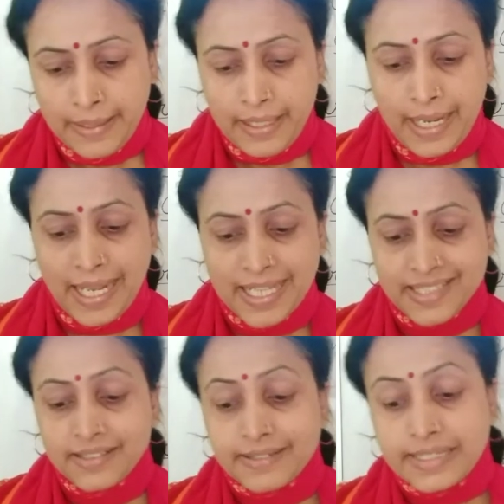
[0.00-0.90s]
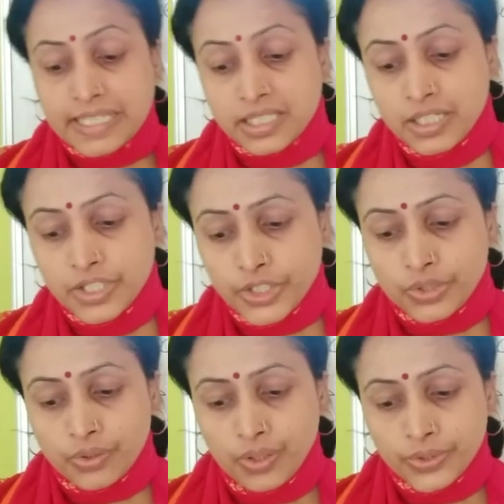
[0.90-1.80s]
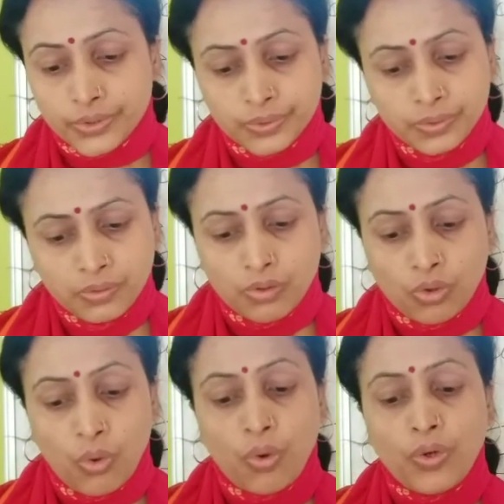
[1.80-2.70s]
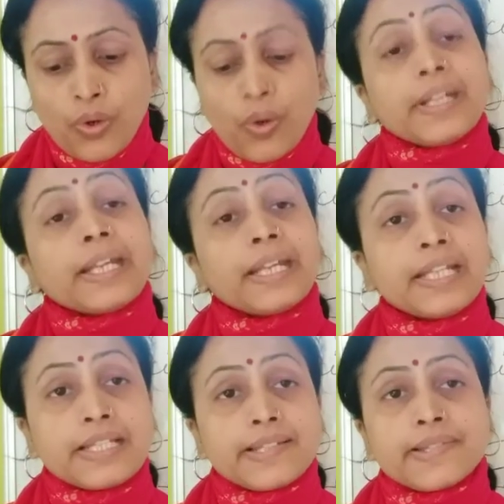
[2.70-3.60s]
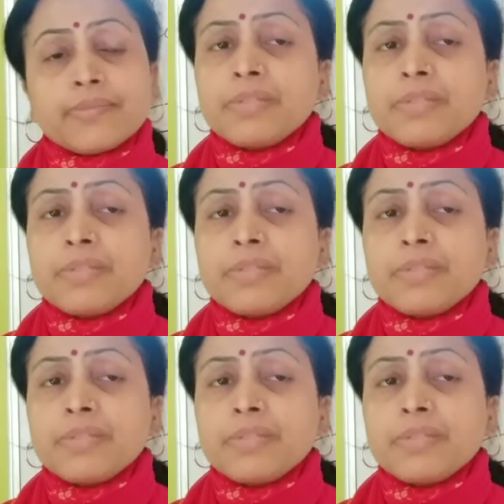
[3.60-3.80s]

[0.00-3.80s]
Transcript: As in the desert, not too cold on hills.